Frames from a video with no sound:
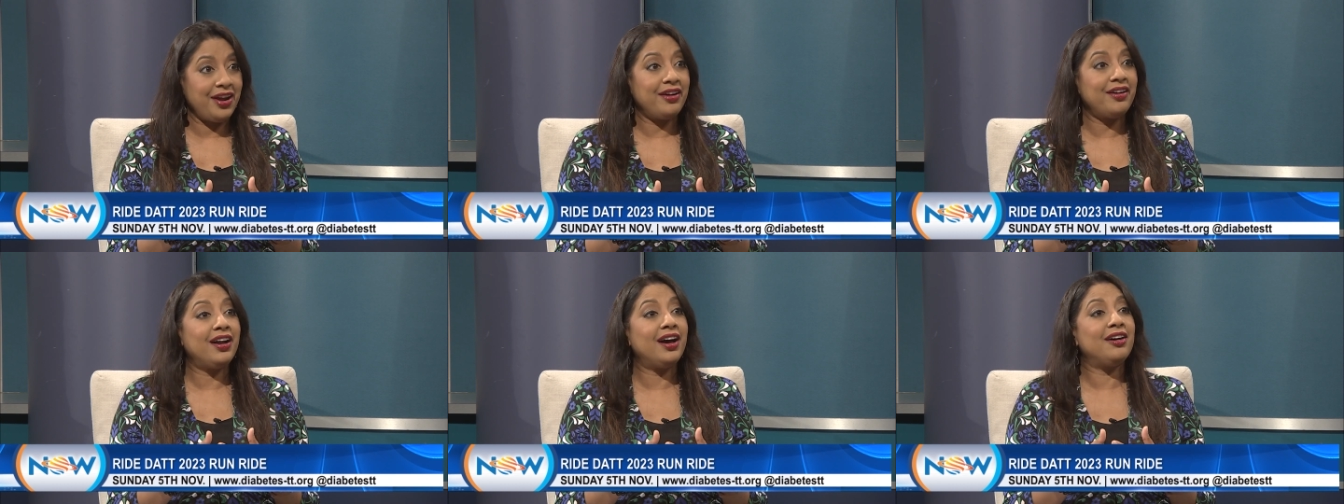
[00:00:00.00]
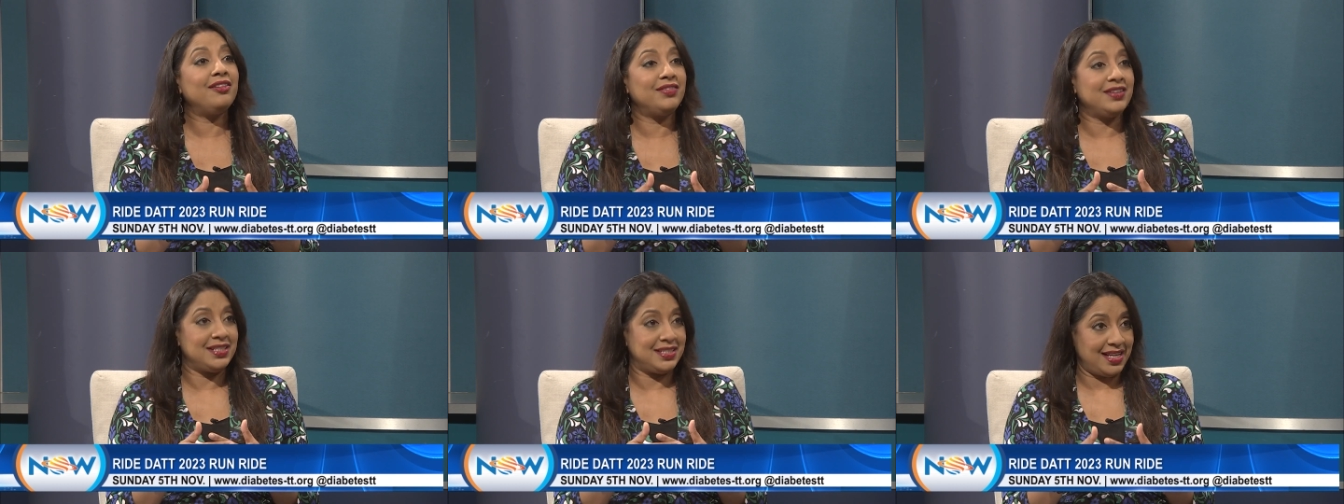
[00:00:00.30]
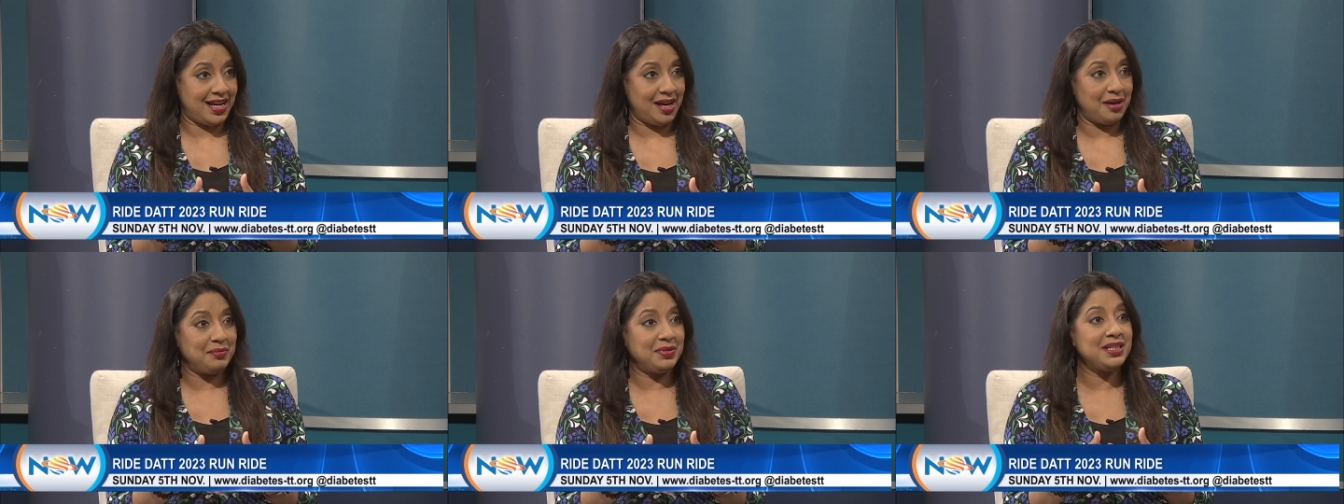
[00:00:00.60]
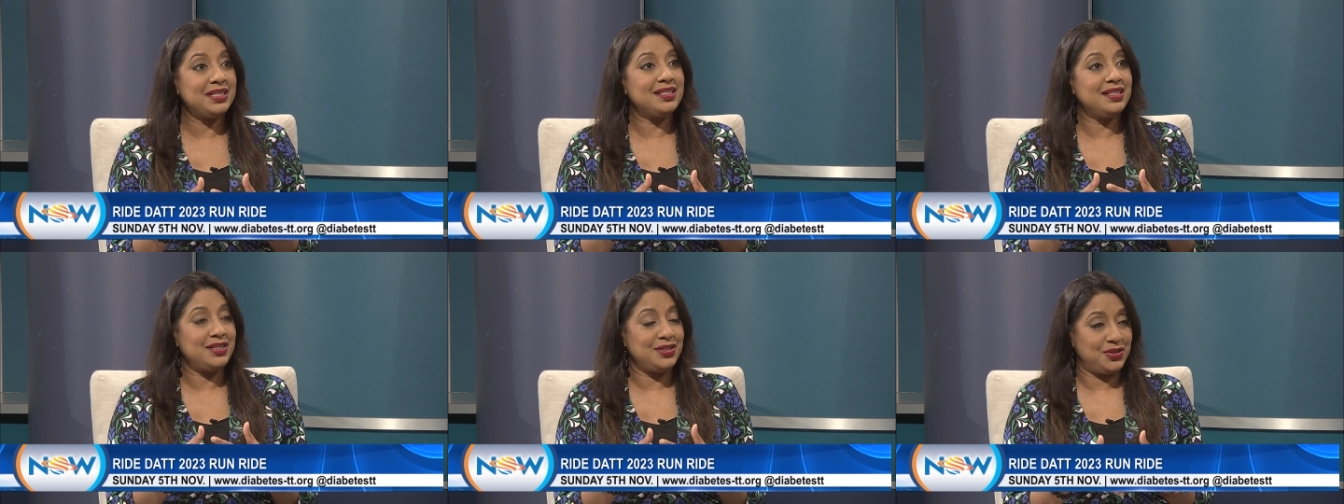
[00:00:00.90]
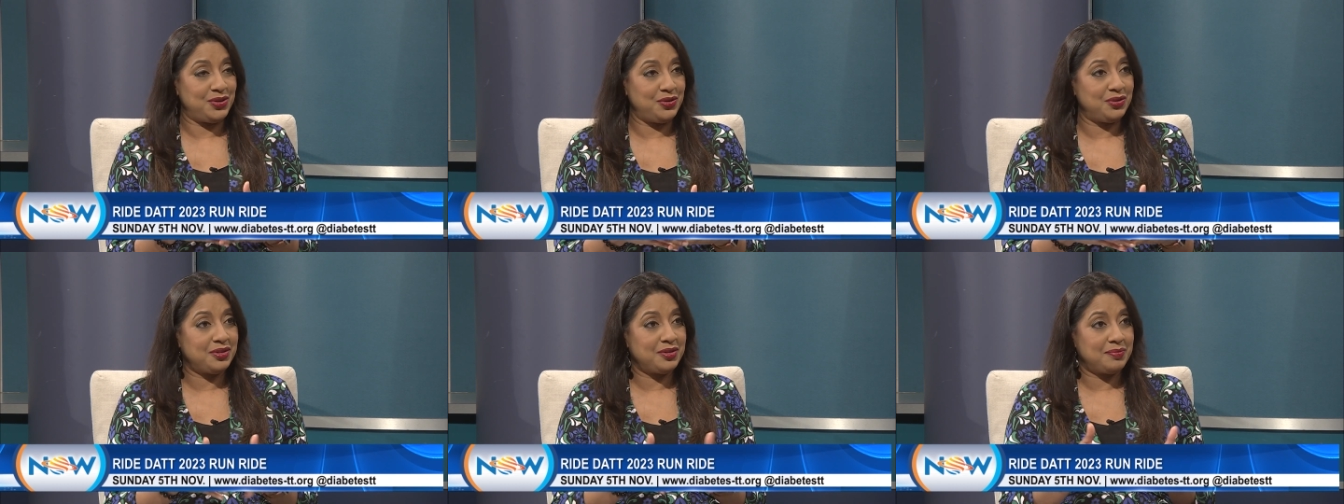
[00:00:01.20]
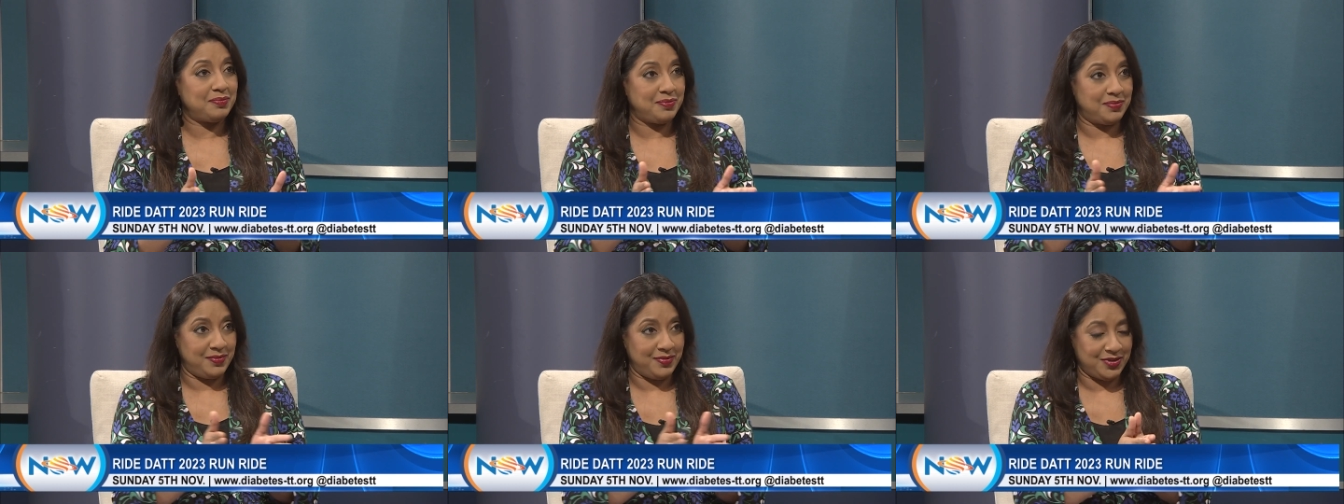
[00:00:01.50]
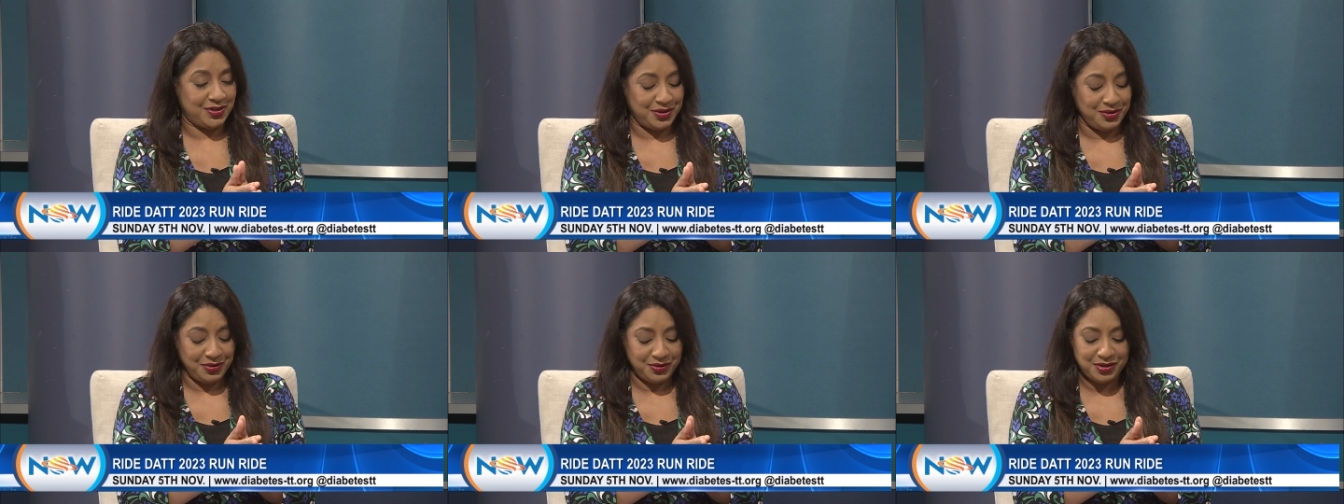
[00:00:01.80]
chair of the Diabetes, of the diabetes Youth Support Youth
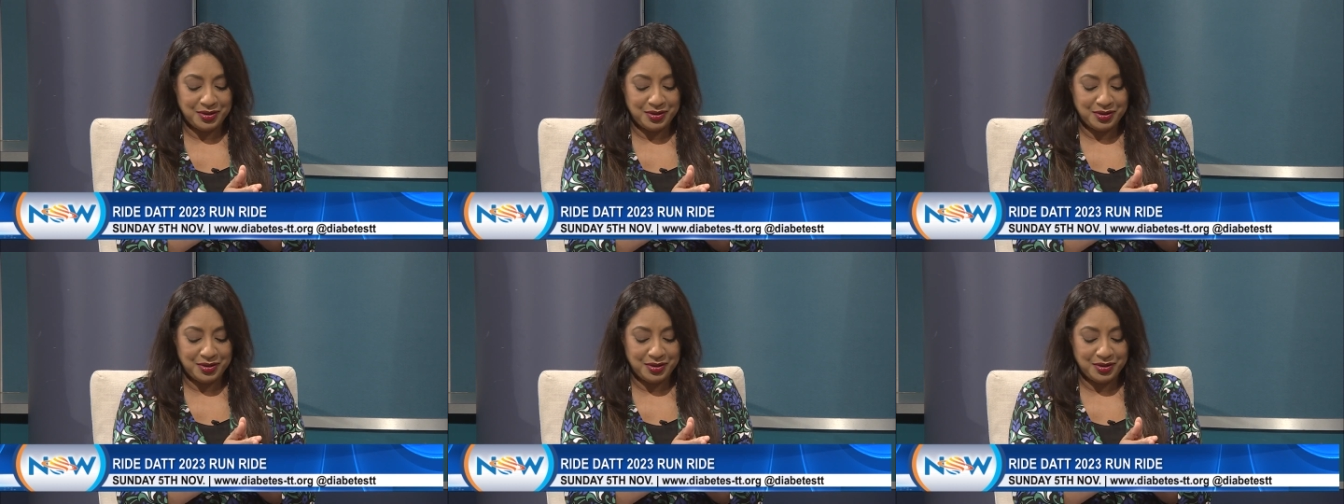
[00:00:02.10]
Branch.